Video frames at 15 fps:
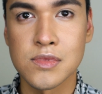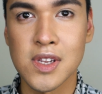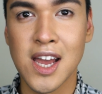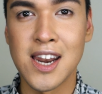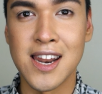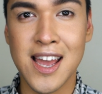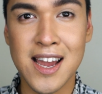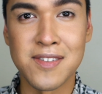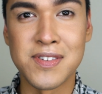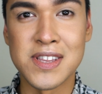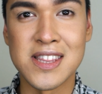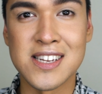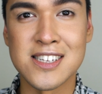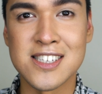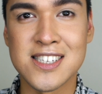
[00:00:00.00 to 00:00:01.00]
And
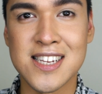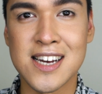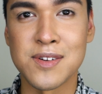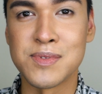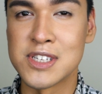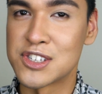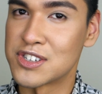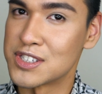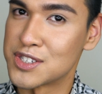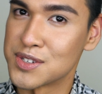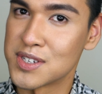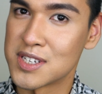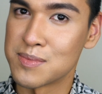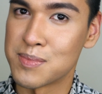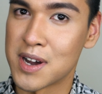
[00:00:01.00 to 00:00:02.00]
everything is set with
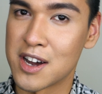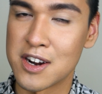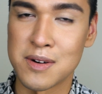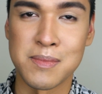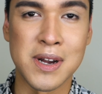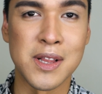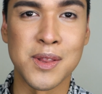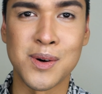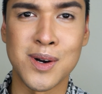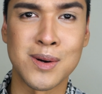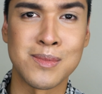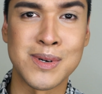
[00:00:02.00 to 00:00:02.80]
translucent powder by Laura